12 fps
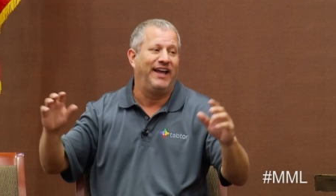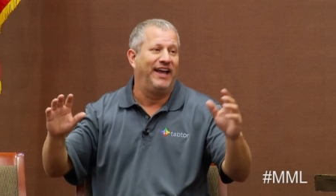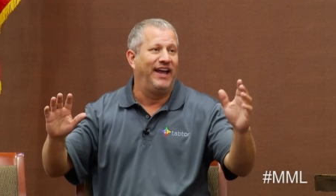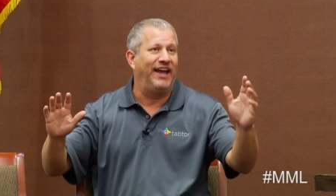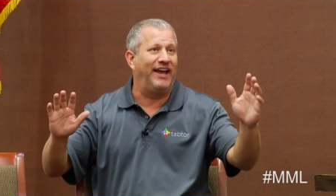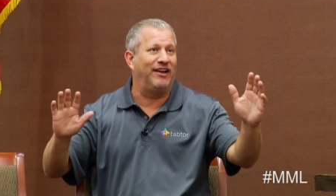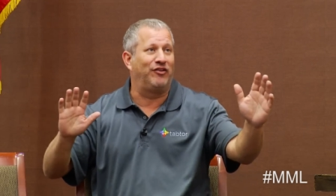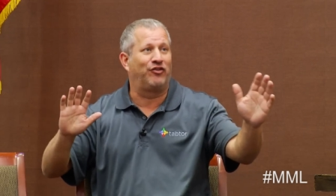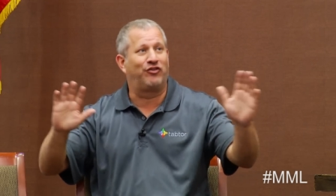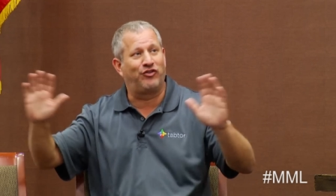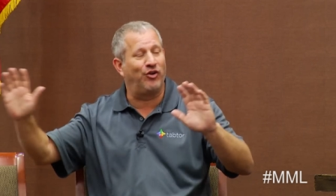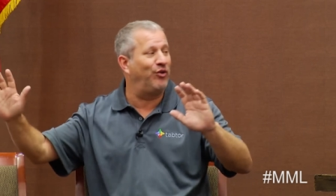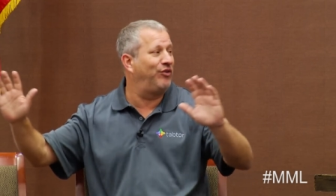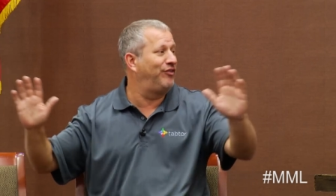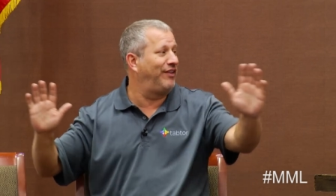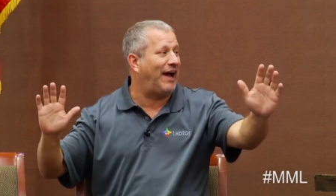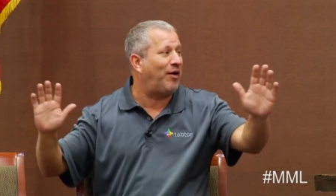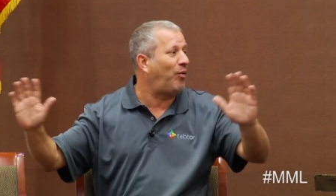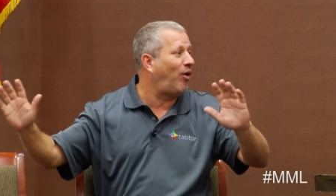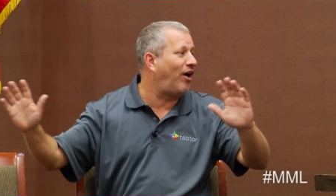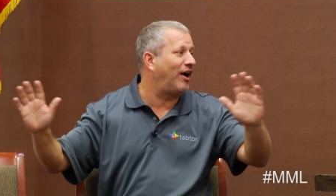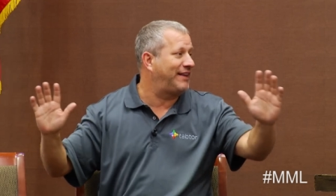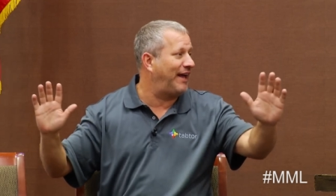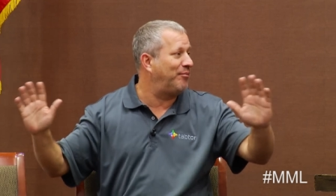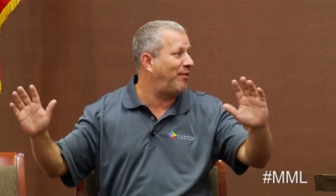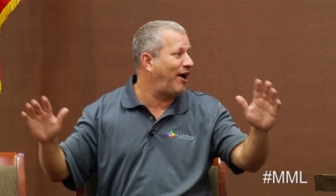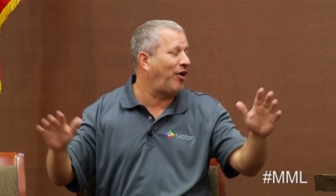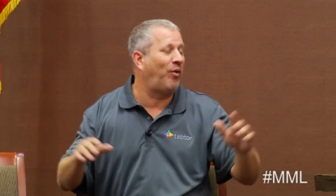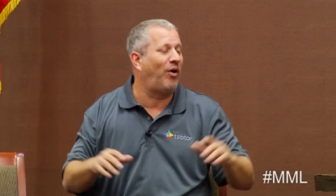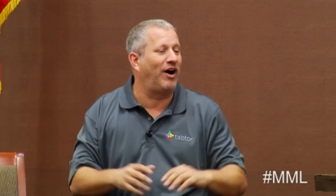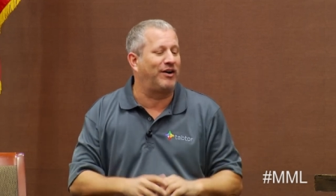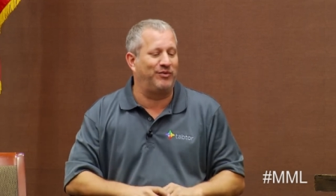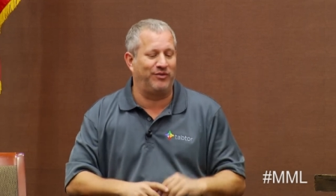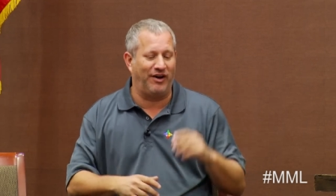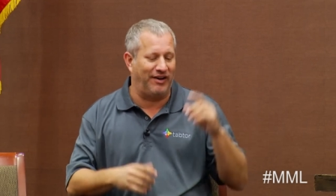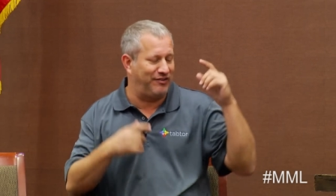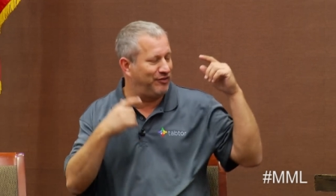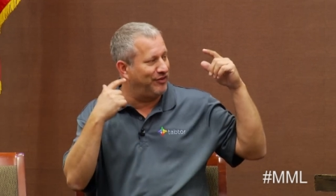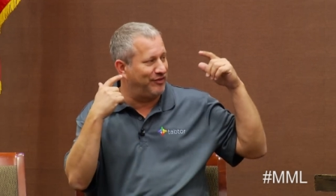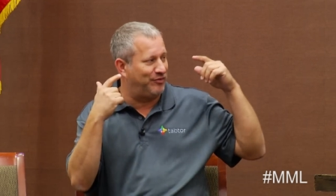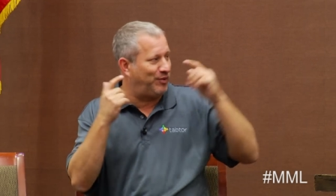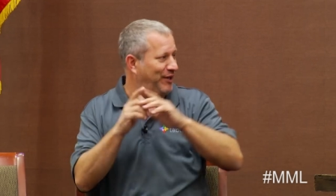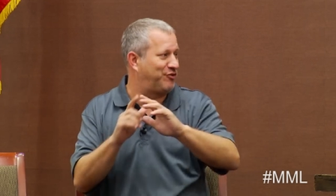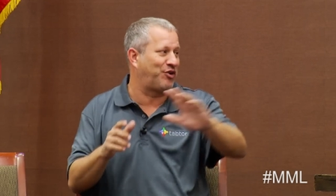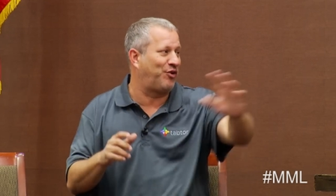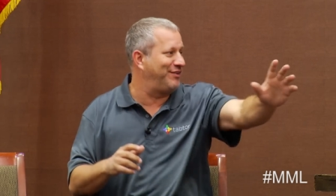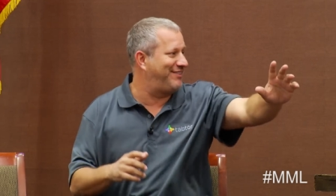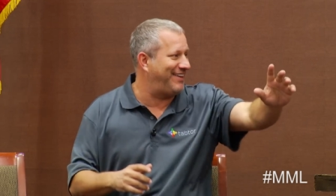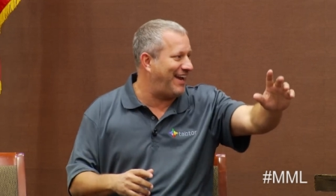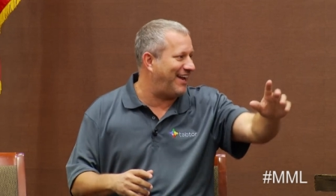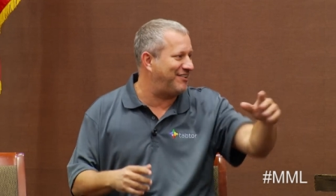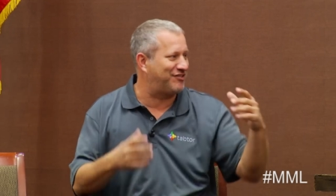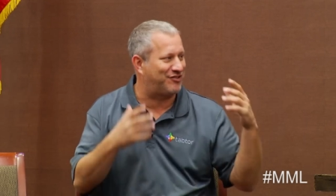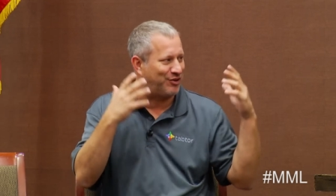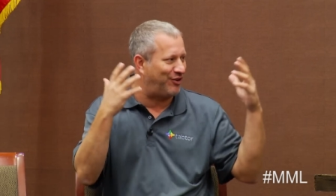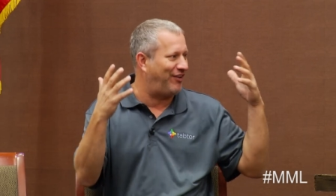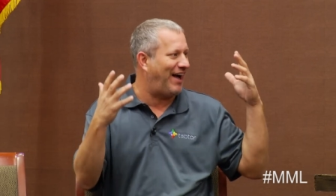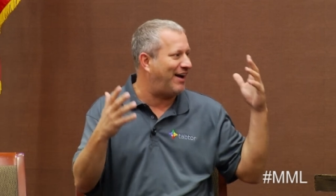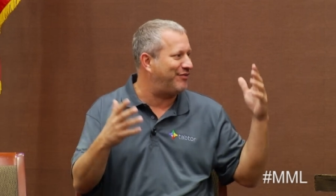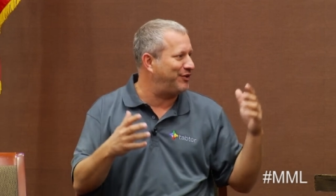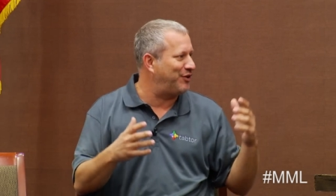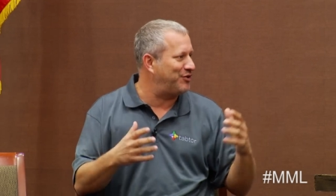and so that walk, that mile walk, when I drove it today, I just sort of laughed, you know,